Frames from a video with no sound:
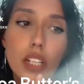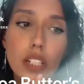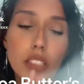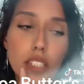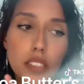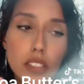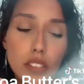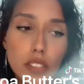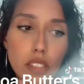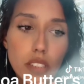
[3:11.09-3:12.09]
like the little
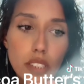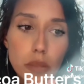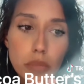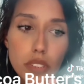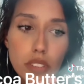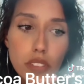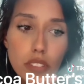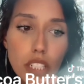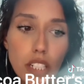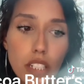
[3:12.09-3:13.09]
clips
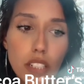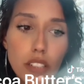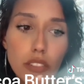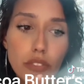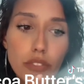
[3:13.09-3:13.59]
of